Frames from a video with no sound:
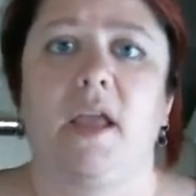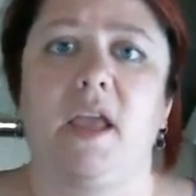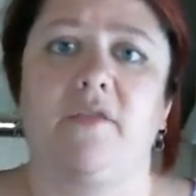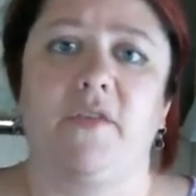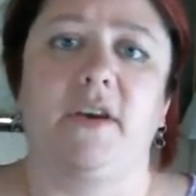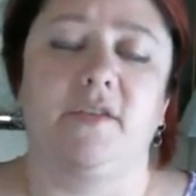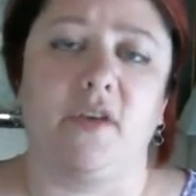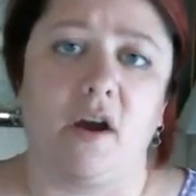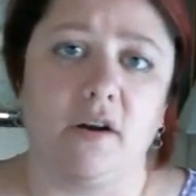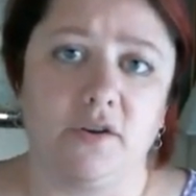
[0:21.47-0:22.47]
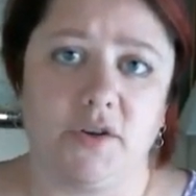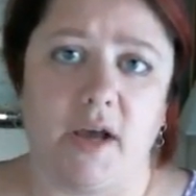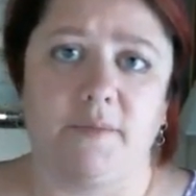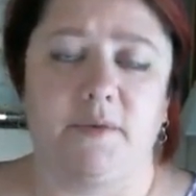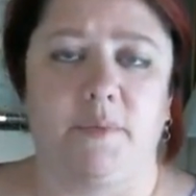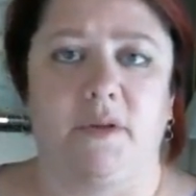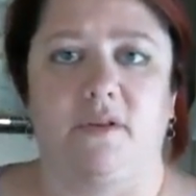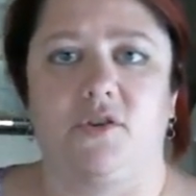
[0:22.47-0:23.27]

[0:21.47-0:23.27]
If it is our job to be the